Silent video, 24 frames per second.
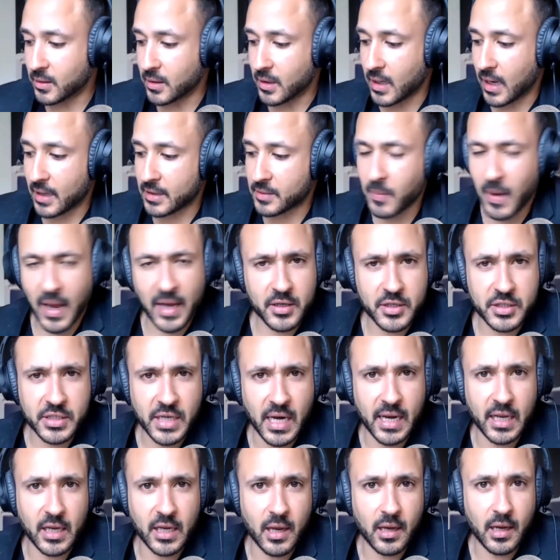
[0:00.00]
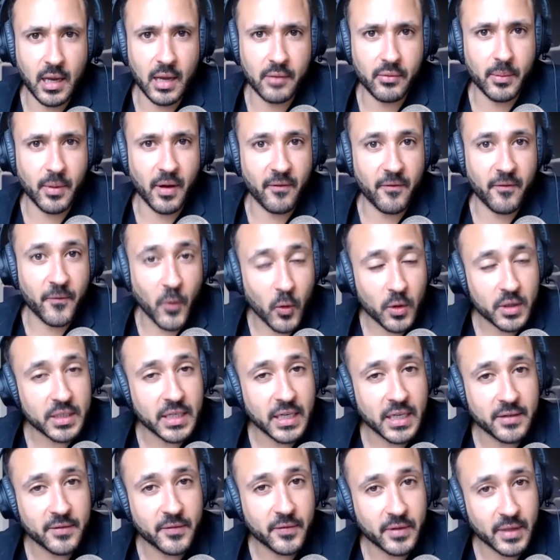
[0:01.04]
it's my understanding you have about
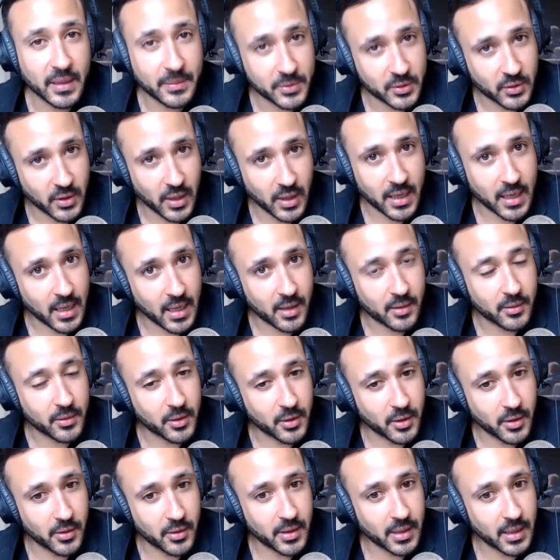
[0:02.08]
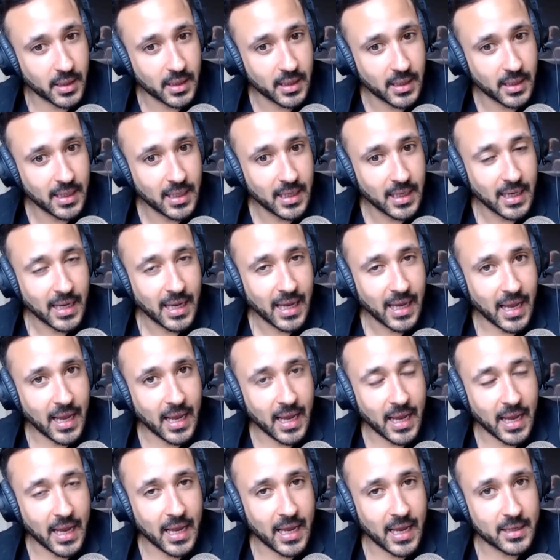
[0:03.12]
14 flips right now going,
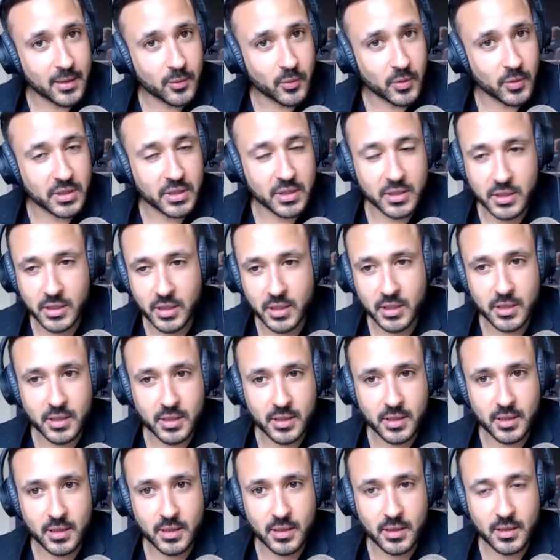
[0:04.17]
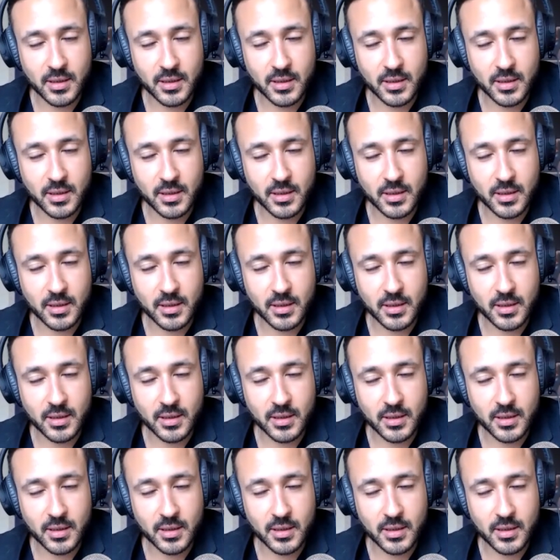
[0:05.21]
and which is just,